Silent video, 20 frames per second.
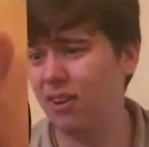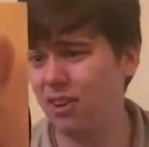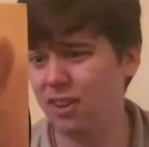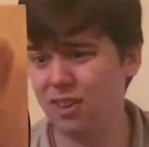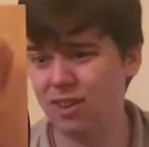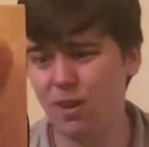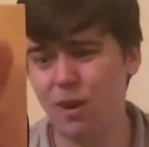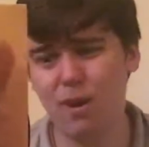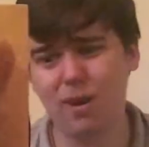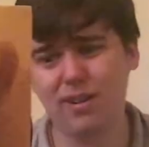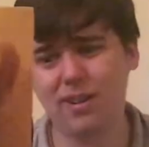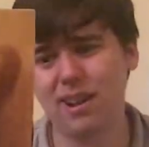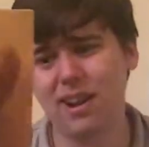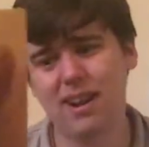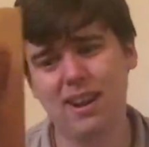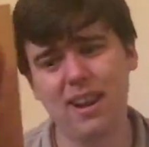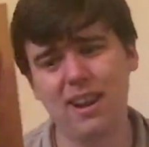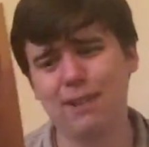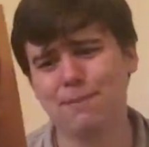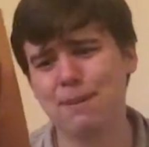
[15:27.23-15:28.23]
of good songs
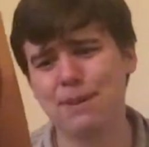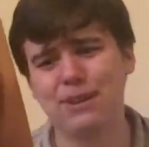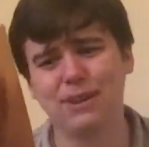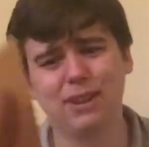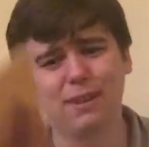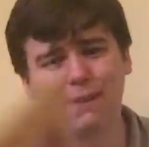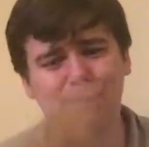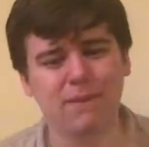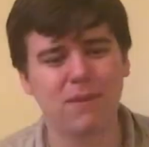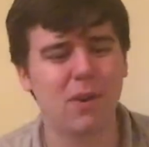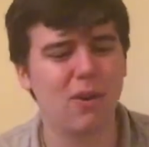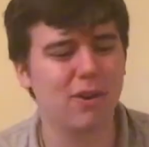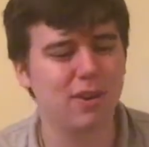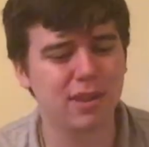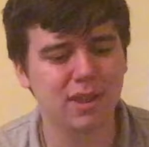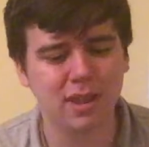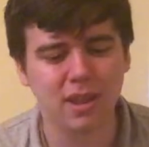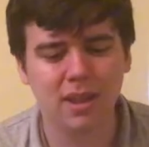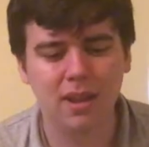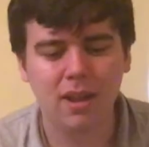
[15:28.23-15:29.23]
on it, especially the
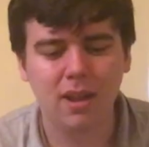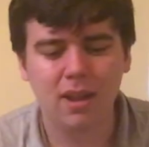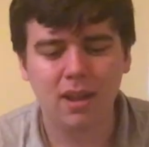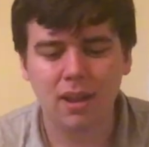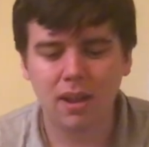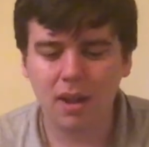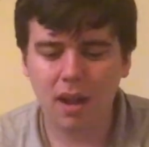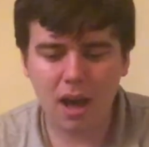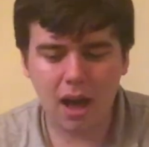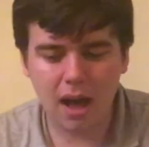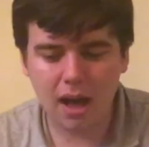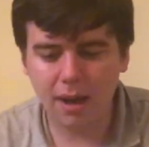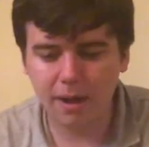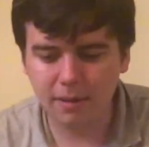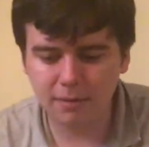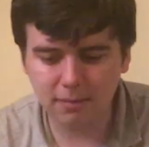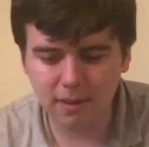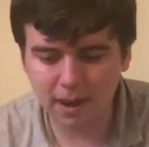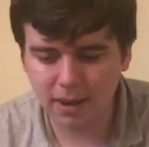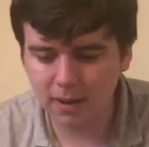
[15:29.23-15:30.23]
first
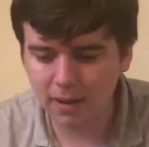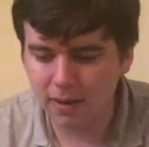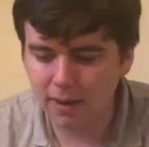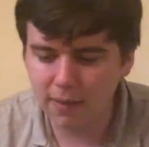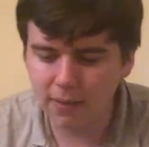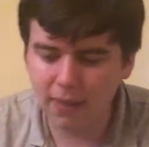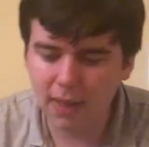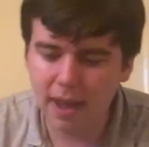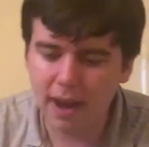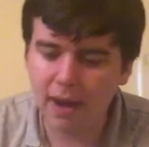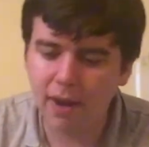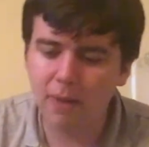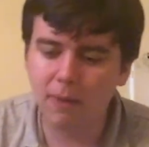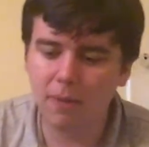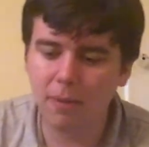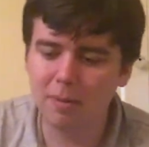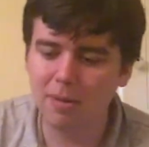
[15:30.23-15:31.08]
record in there.